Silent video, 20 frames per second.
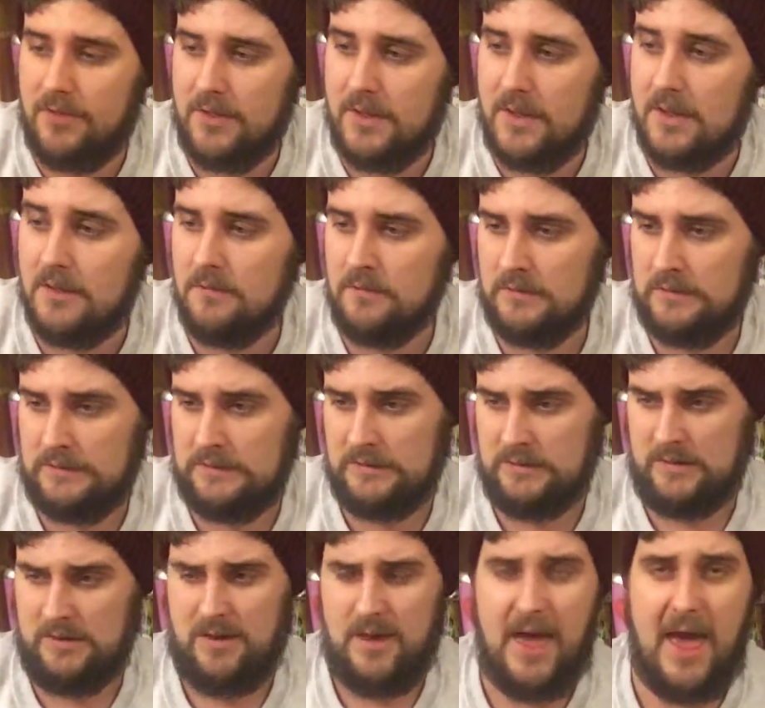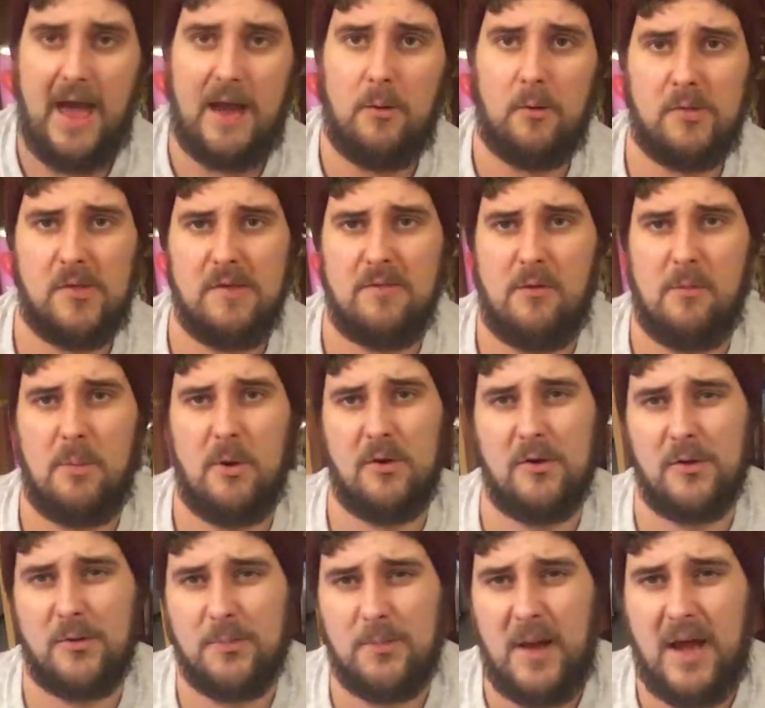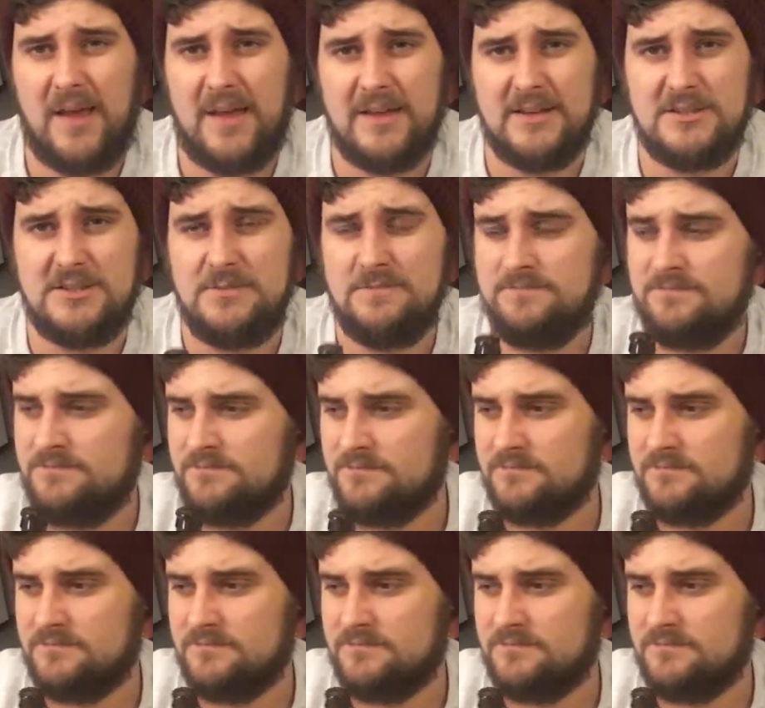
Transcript: the Equity for Punks package.